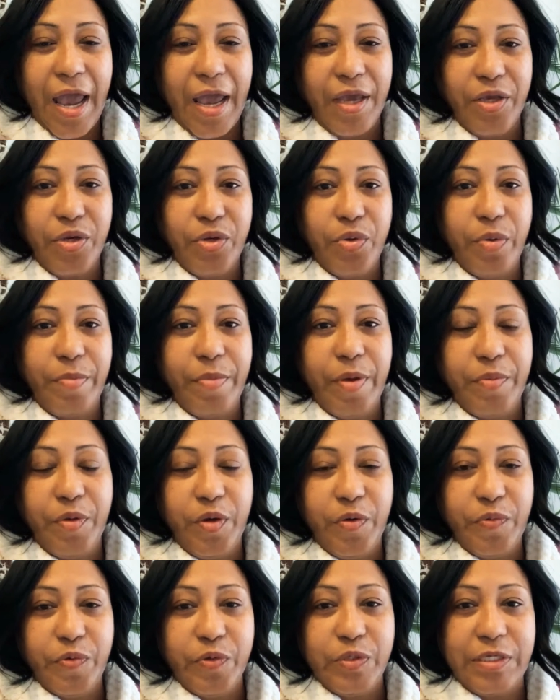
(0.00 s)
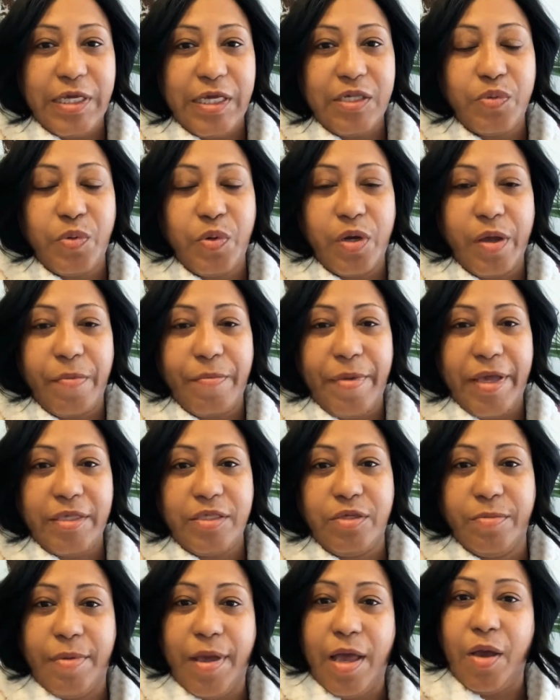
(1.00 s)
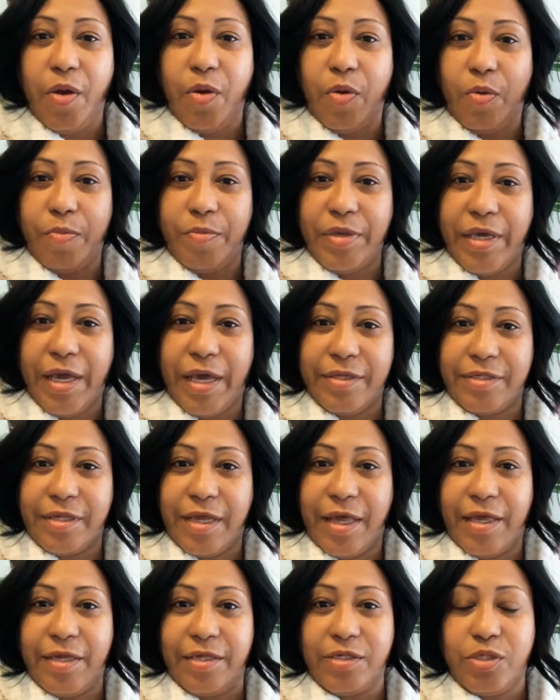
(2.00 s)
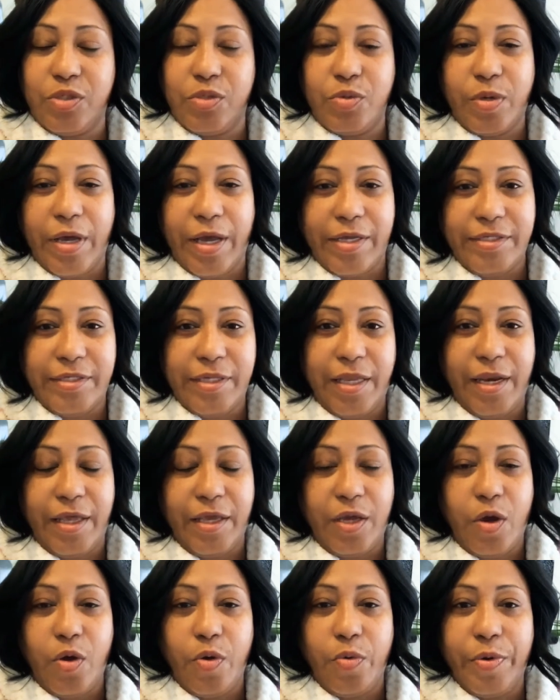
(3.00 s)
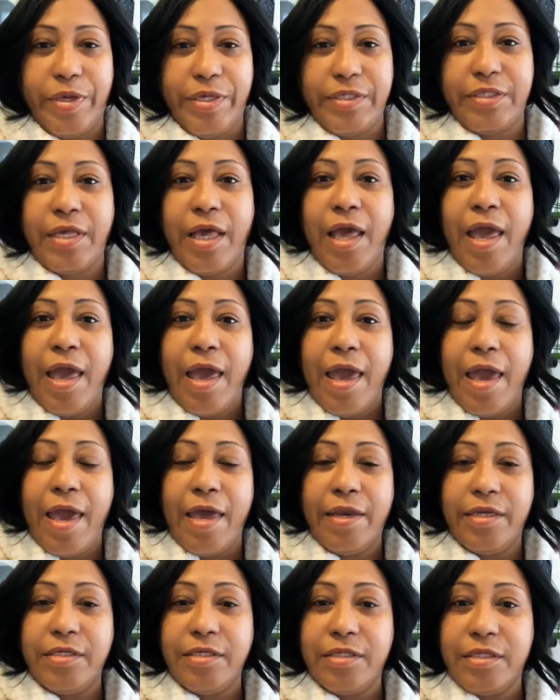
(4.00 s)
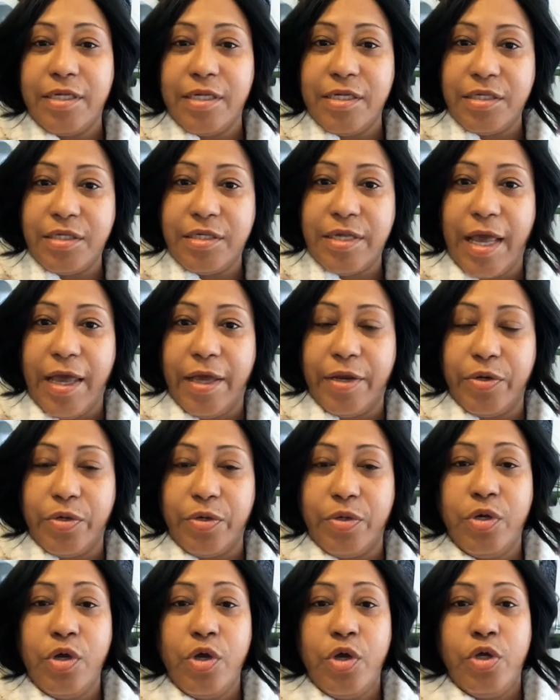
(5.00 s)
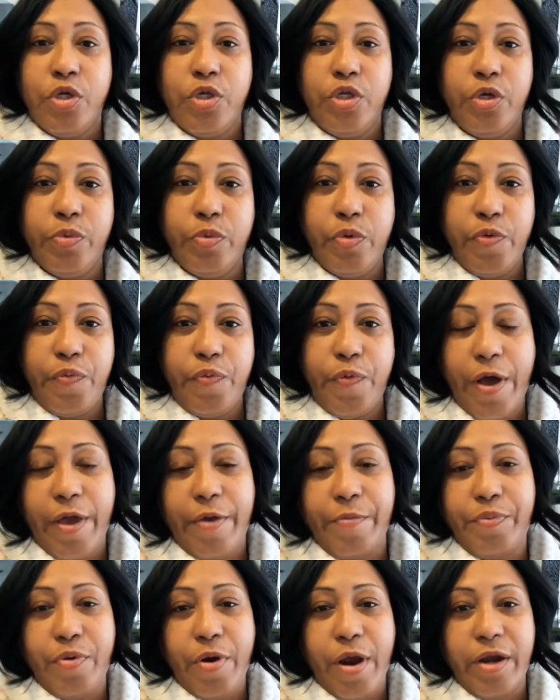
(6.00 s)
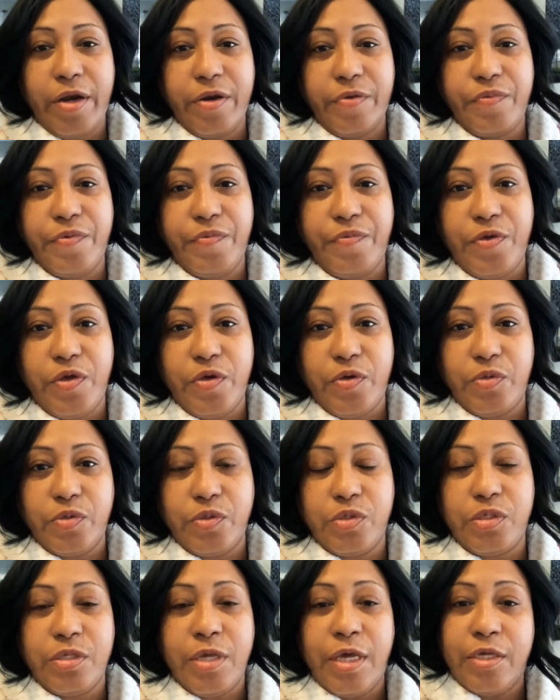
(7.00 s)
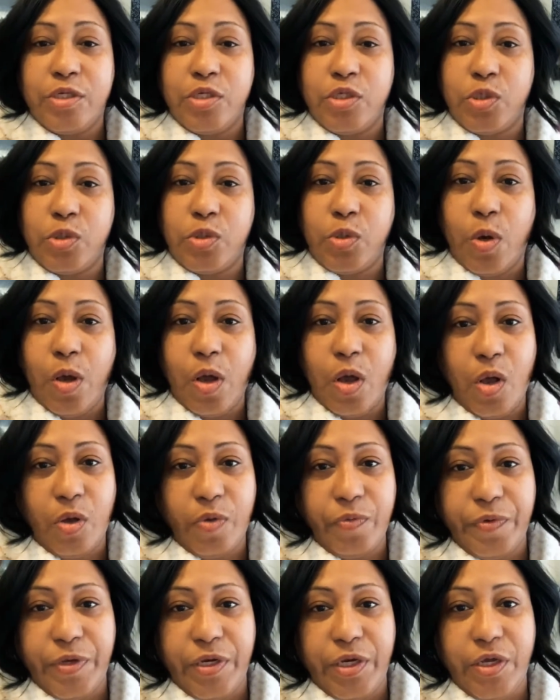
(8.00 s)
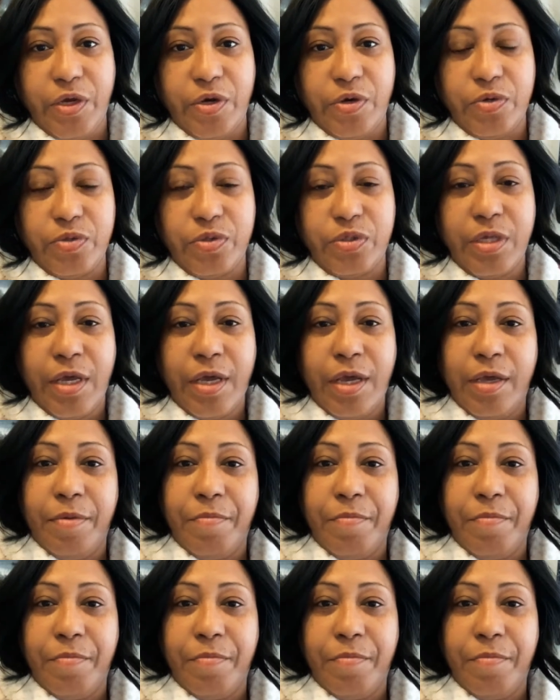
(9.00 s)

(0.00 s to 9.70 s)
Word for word: how you doing my beautiful jays welcome back to my home mikasa is tu casa like always and in this channel you will find product reviews store haul videos